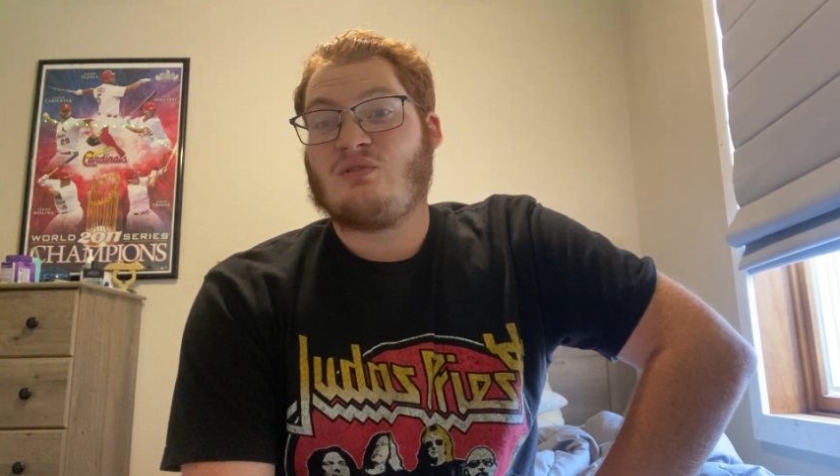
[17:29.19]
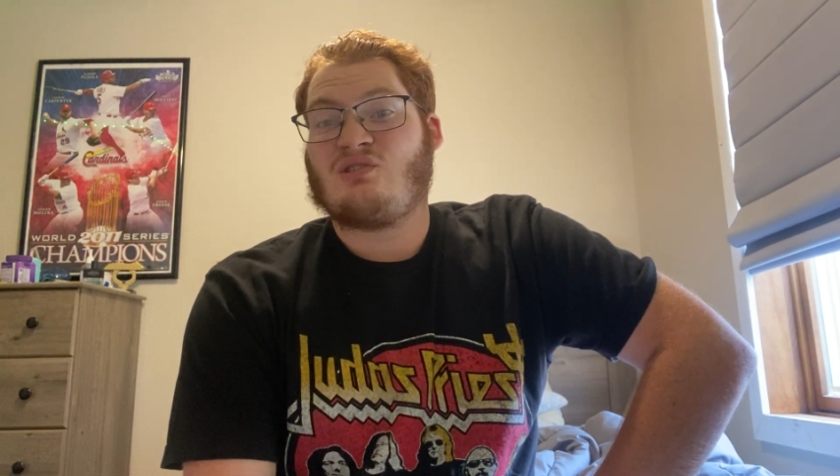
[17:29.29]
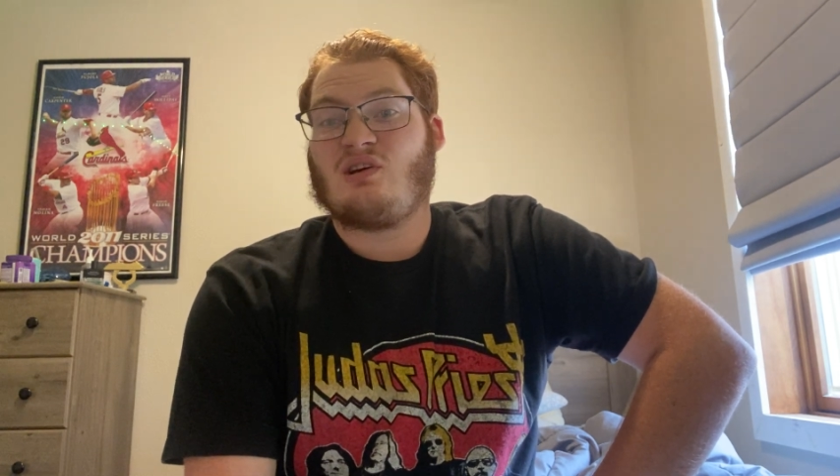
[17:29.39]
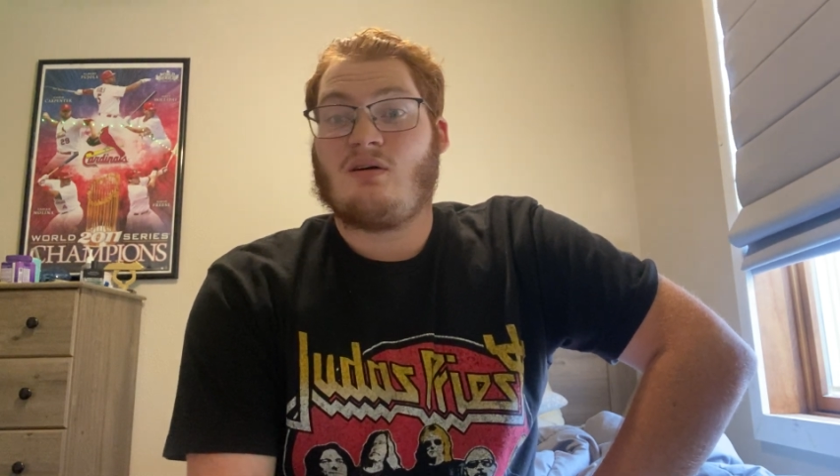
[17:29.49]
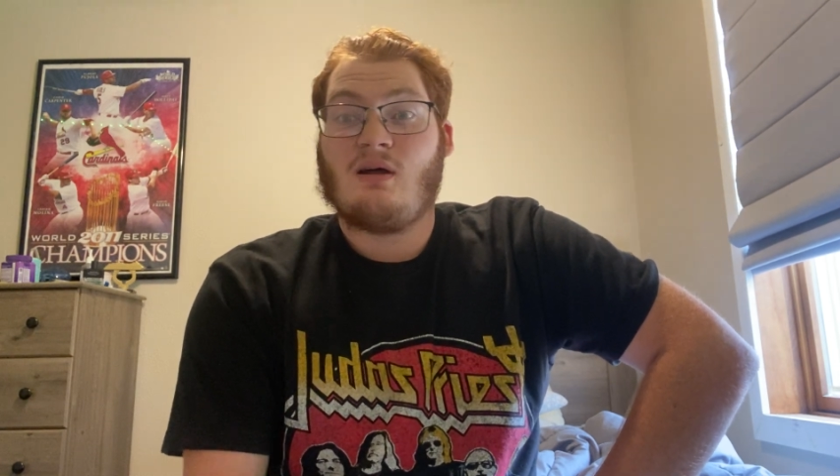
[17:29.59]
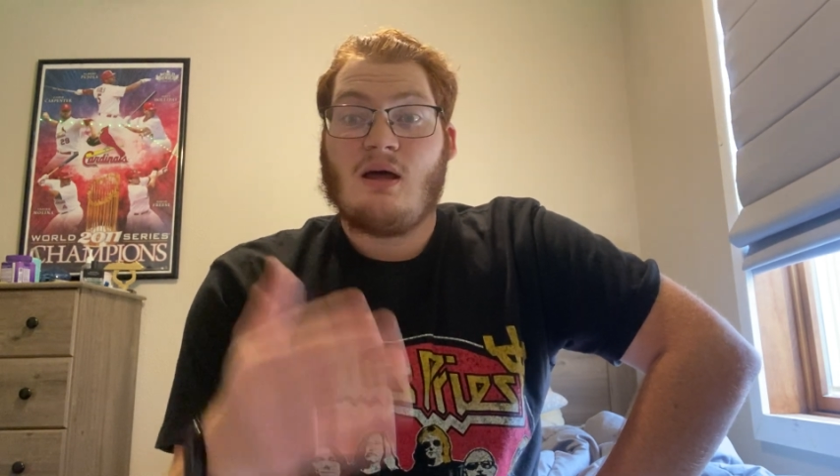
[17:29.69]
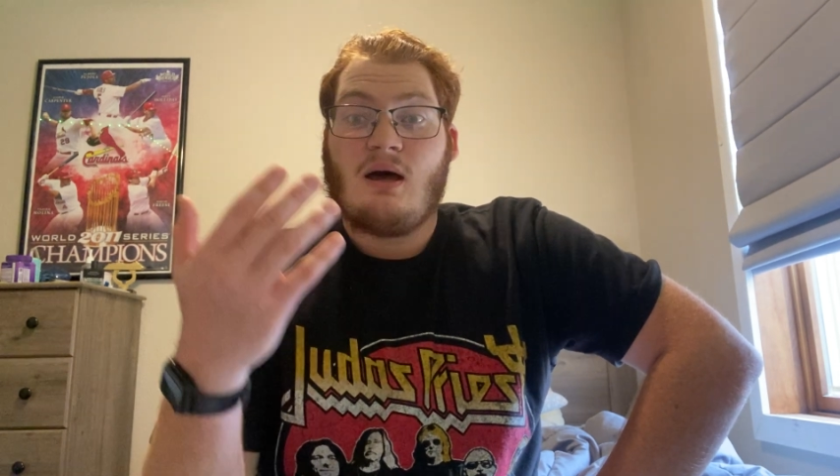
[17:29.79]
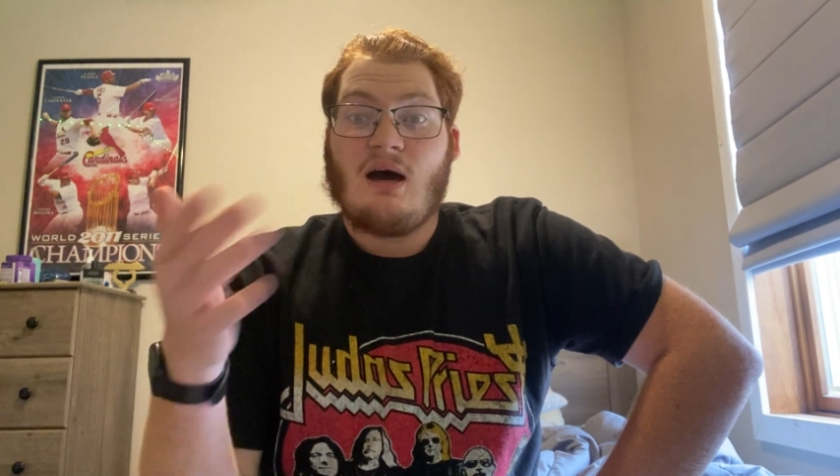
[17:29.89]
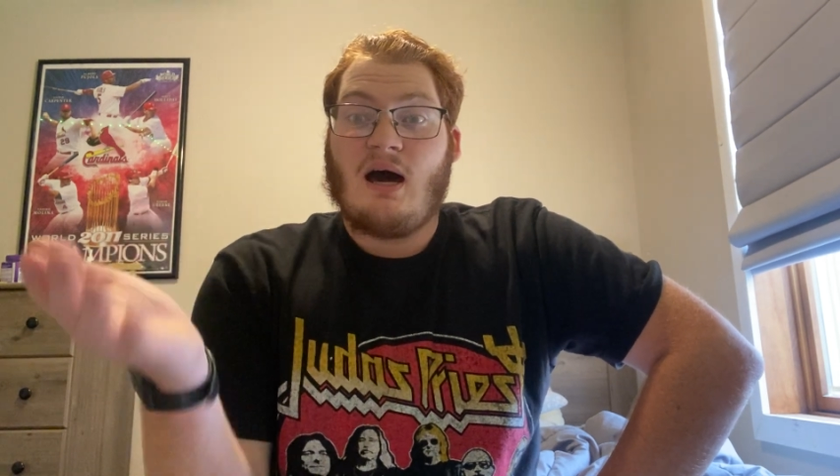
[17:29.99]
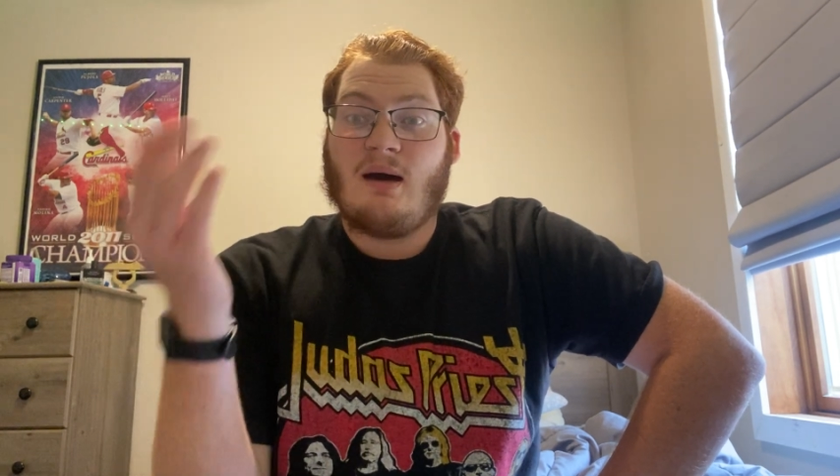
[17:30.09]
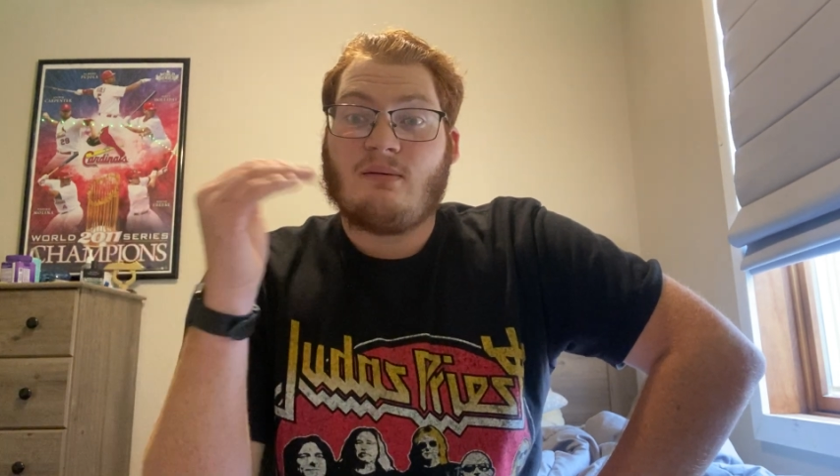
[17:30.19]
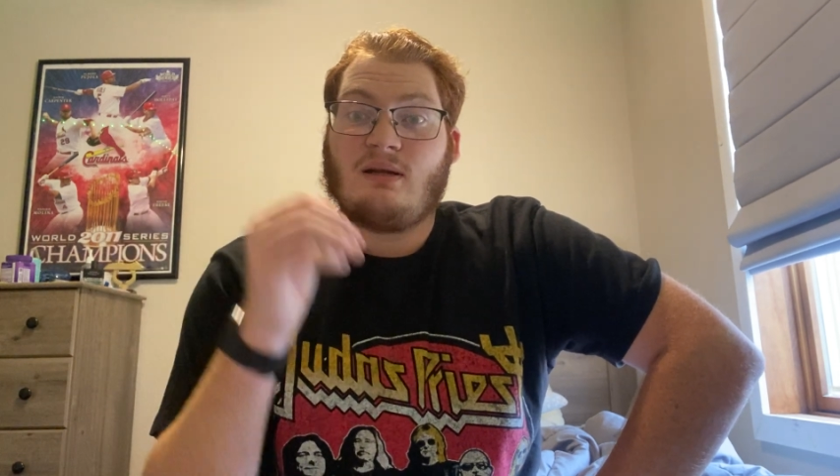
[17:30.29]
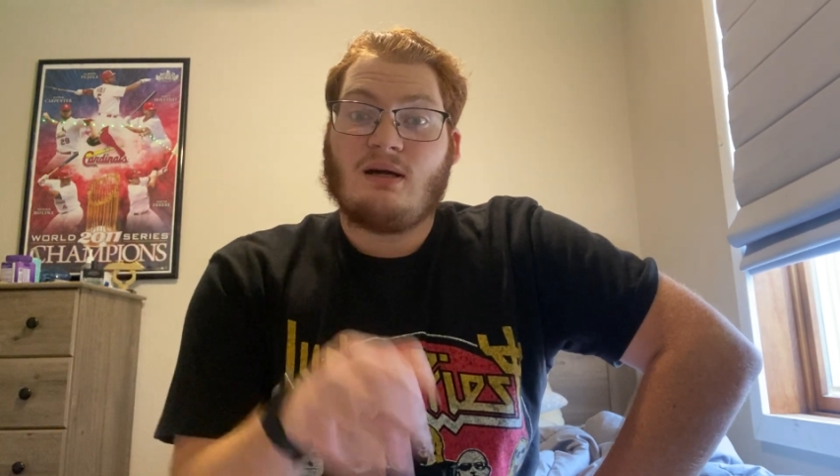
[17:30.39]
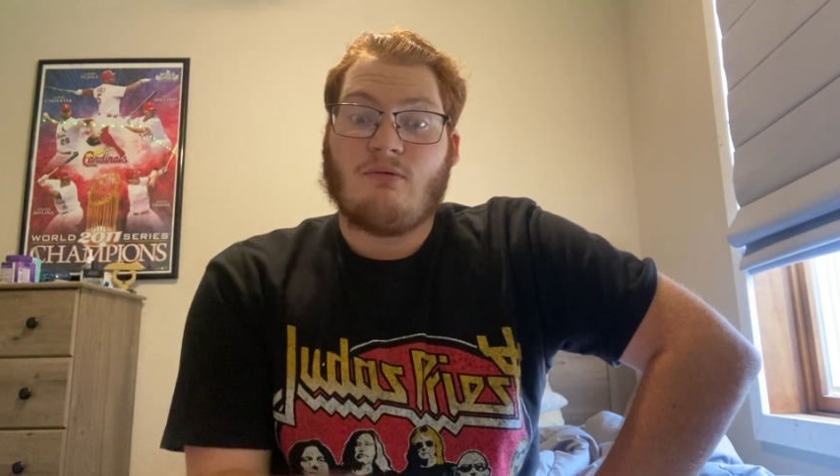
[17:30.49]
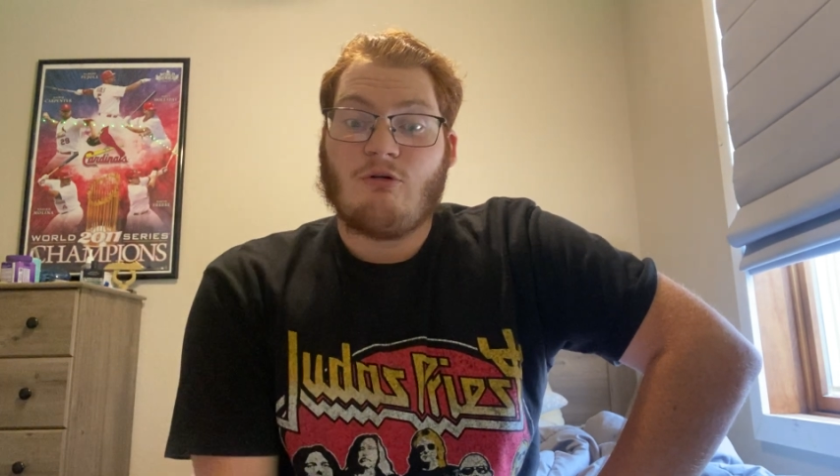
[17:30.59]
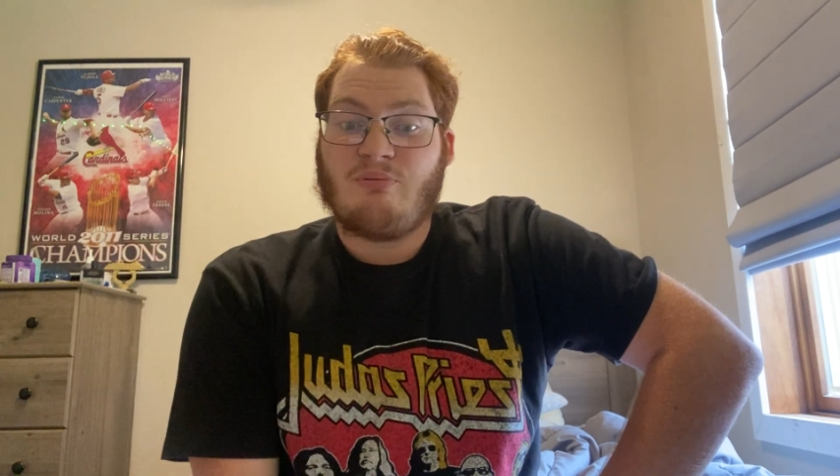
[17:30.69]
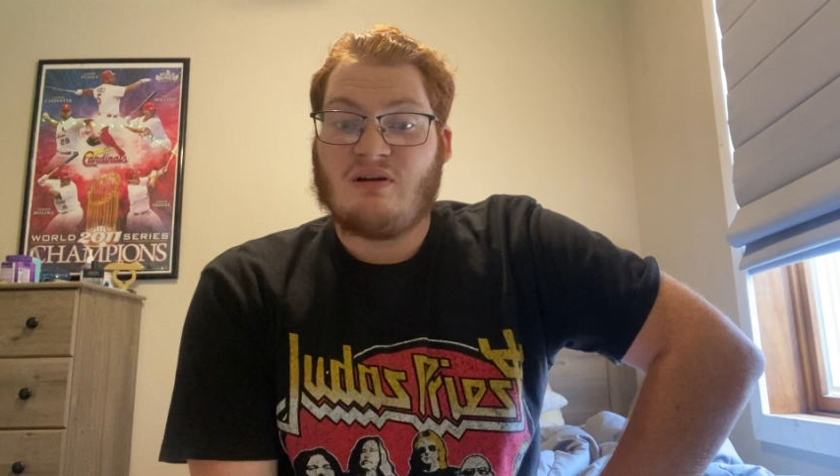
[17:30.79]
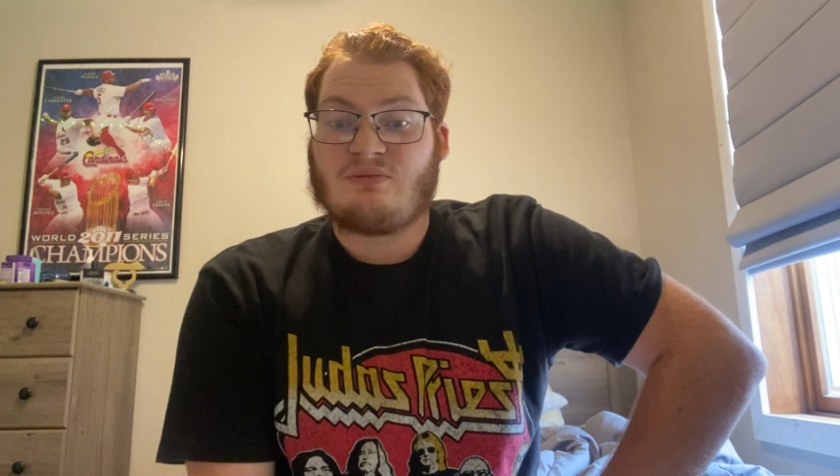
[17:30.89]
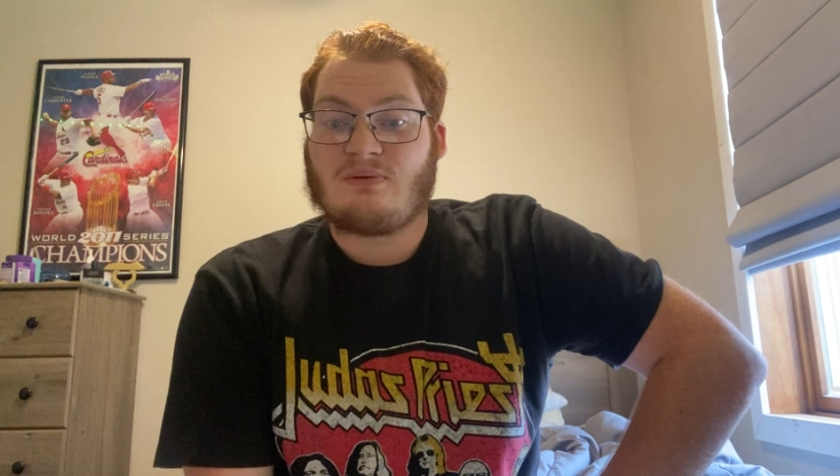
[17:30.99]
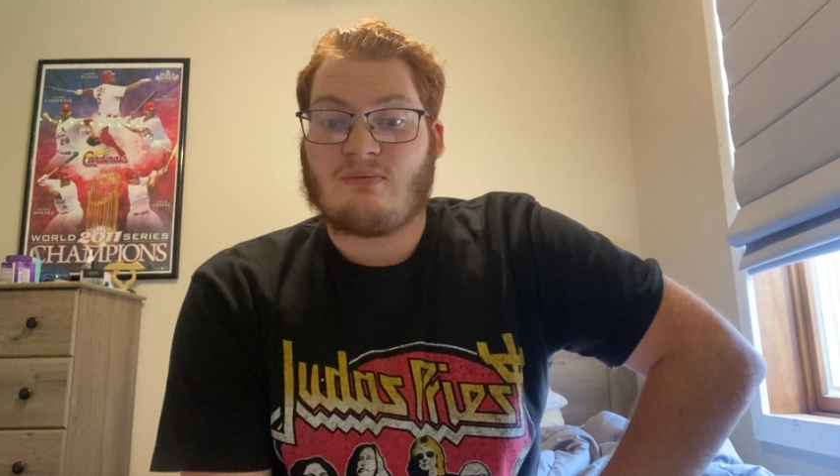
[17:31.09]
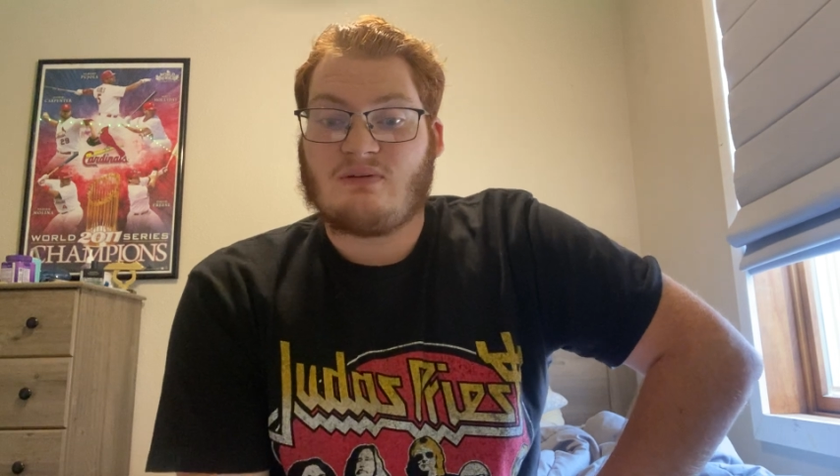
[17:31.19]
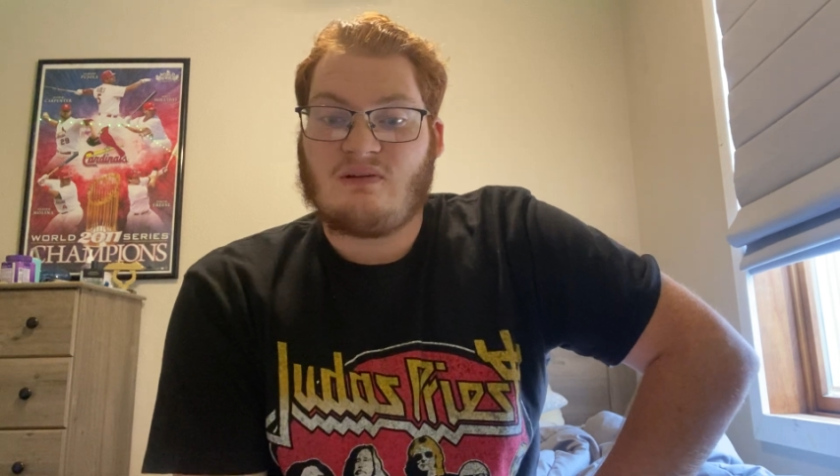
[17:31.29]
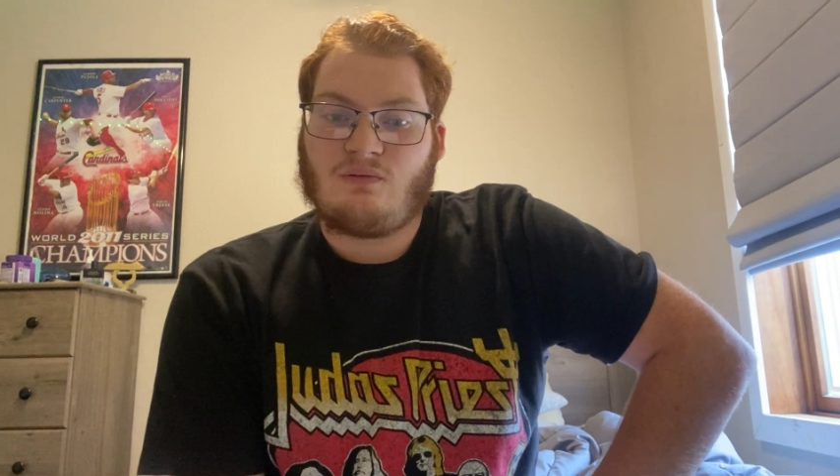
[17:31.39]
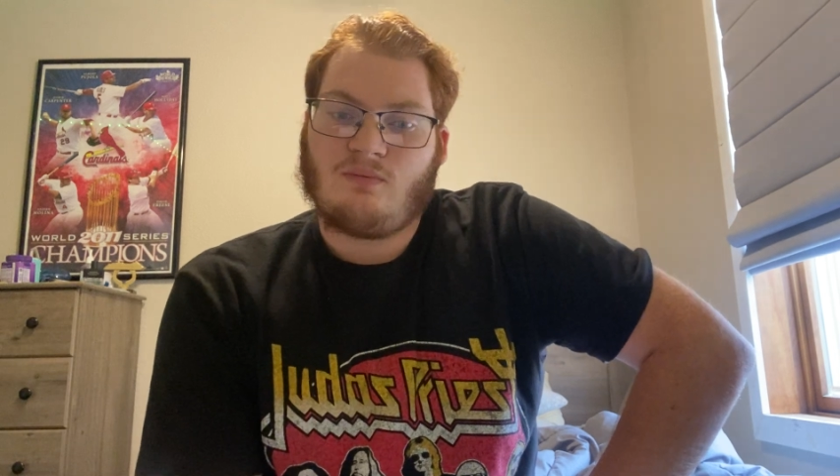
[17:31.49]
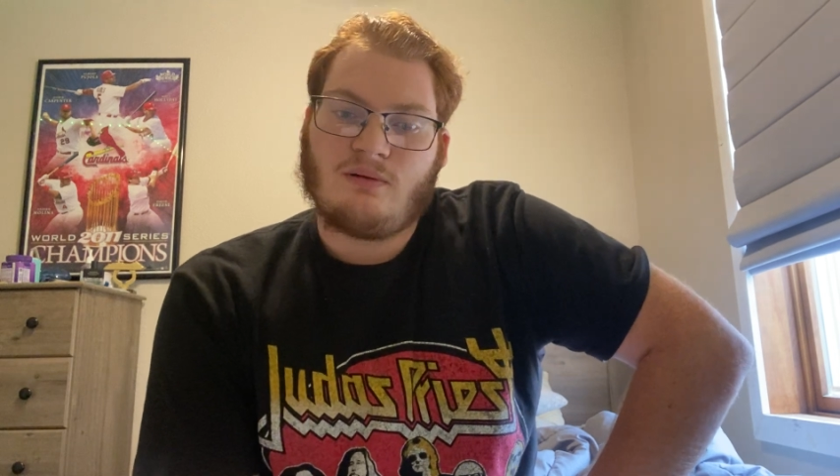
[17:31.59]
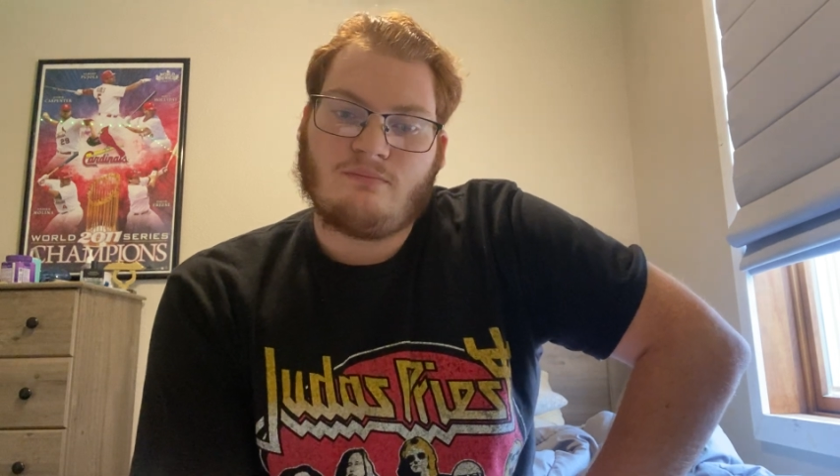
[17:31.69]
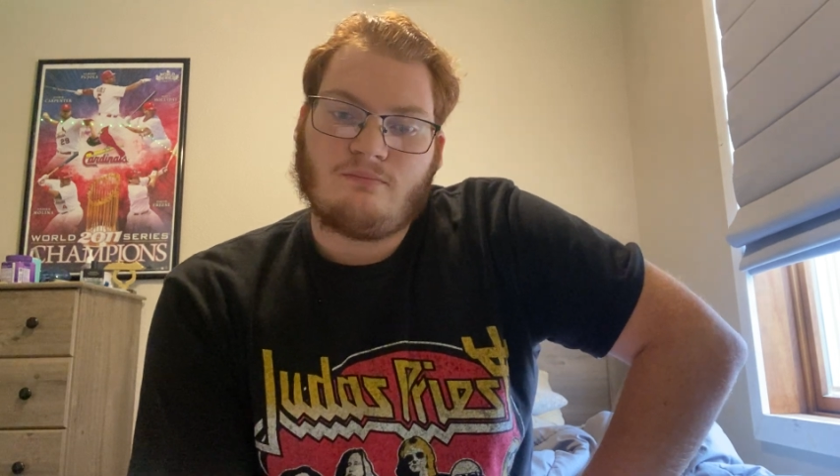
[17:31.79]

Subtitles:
So I'm going to go with Pittsburgh with this one.